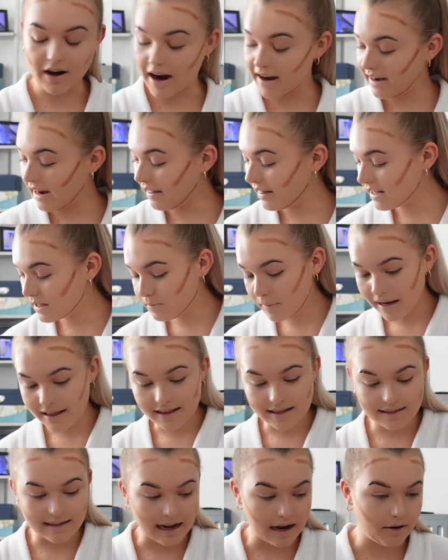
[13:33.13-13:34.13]
Right, now let's blend
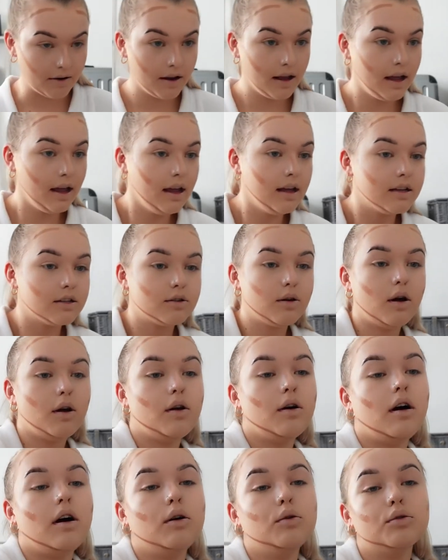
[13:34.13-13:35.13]
this out.
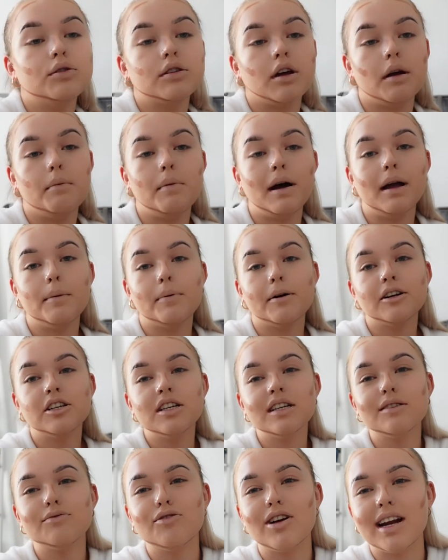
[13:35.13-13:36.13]
So also my
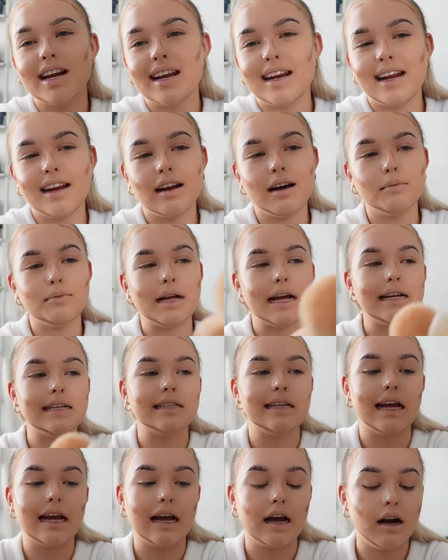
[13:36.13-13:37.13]
brushes really need
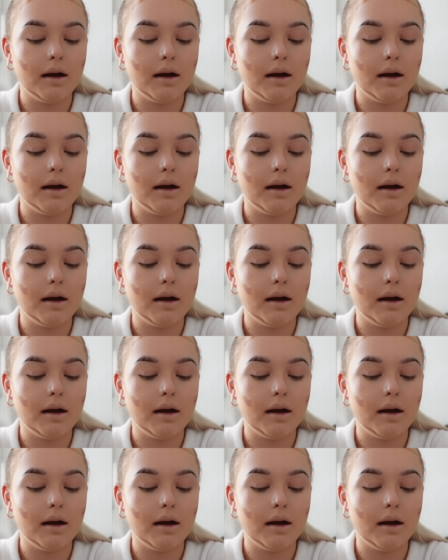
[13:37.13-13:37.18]
updating.